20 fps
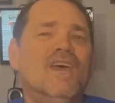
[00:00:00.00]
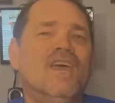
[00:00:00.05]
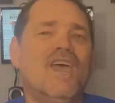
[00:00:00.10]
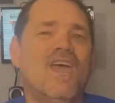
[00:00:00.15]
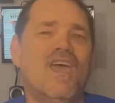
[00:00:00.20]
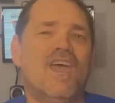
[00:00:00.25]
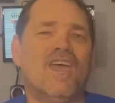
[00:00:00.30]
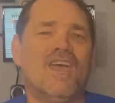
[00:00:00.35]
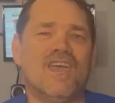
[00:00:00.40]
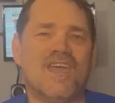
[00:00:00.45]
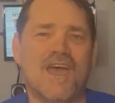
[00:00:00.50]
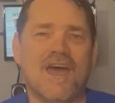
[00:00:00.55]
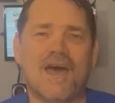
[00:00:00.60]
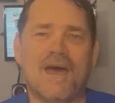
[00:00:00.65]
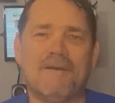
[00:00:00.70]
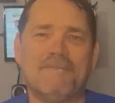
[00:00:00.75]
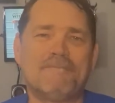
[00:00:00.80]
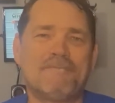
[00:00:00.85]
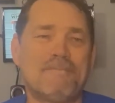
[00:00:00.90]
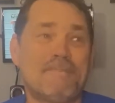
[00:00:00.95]
A
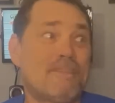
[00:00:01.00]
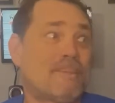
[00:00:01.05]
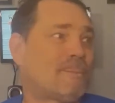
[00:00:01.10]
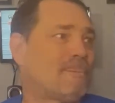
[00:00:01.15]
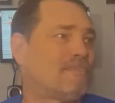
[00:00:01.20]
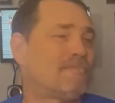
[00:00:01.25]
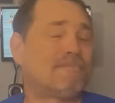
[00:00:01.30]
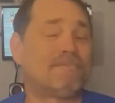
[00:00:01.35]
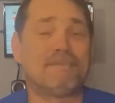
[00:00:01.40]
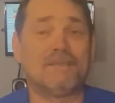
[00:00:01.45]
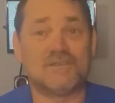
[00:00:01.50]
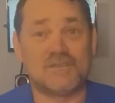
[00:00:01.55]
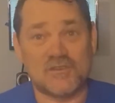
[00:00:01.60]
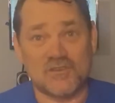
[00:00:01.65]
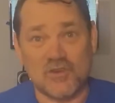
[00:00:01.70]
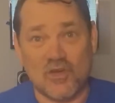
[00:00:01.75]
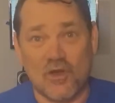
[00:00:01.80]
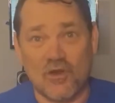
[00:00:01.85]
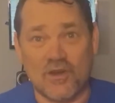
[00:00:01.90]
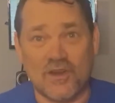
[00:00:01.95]
uh,
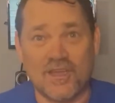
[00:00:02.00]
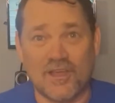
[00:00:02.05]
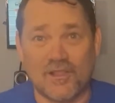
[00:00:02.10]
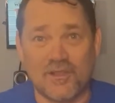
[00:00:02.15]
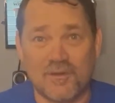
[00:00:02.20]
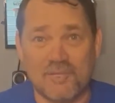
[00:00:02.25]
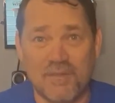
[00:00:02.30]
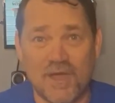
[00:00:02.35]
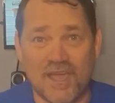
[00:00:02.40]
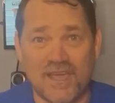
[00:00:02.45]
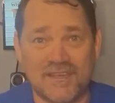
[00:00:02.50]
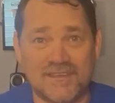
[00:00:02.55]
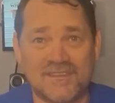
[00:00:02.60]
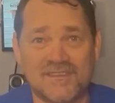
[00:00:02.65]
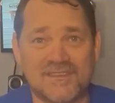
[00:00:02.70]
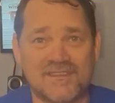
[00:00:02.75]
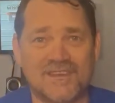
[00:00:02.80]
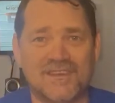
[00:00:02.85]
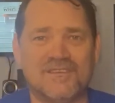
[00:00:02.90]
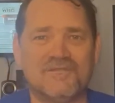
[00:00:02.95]
Star Killer
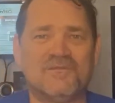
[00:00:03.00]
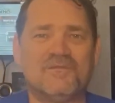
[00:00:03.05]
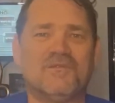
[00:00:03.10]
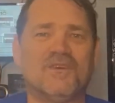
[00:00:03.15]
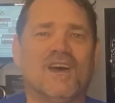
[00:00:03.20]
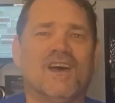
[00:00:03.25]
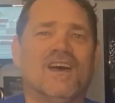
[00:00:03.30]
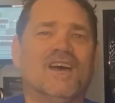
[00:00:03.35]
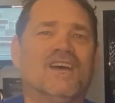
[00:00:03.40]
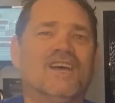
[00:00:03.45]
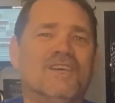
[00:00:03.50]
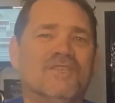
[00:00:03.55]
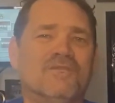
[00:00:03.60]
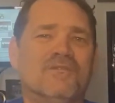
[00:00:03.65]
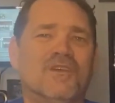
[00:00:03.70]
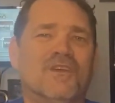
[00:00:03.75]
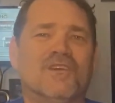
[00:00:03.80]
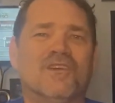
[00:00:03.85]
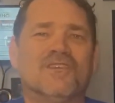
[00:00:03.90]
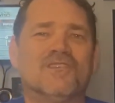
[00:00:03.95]
base, if, uh, if
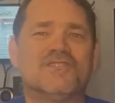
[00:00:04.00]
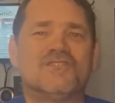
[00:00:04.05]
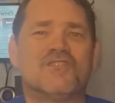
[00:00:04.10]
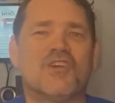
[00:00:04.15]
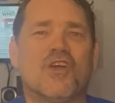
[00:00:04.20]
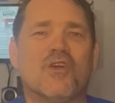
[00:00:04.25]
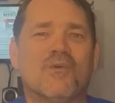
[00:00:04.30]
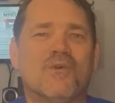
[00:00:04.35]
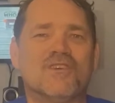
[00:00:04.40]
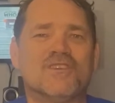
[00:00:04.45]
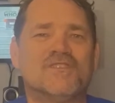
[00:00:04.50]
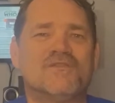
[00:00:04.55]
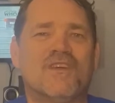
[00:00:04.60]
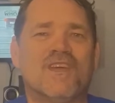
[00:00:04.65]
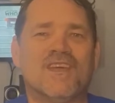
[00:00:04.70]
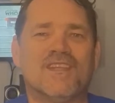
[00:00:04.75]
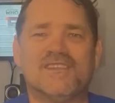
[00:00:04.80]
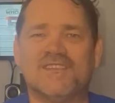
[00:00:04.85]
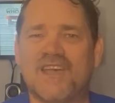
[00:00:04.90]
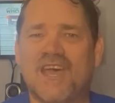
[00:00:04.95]
you're Star Wars
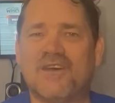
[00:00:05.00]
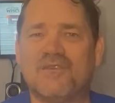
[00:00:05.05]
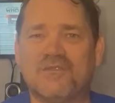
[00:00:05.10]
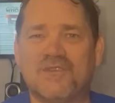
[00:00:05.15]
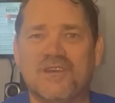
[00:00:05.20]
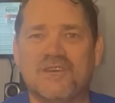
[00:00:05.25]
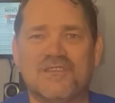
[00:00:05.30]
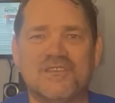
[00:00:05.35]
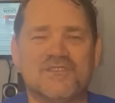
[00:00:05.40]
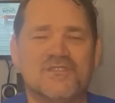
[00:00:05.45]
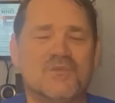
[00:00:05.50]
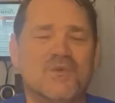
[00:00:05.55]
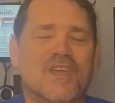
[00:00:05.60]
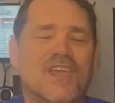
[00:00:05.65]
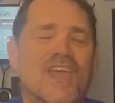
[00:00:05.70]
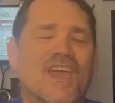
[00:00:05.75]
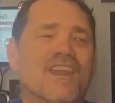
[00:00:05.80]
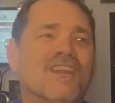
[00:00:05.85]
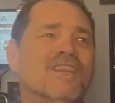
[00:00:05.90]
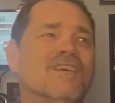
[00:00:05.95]
fans out there this
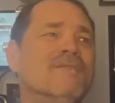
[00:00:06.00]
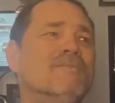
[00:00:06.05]
weekend.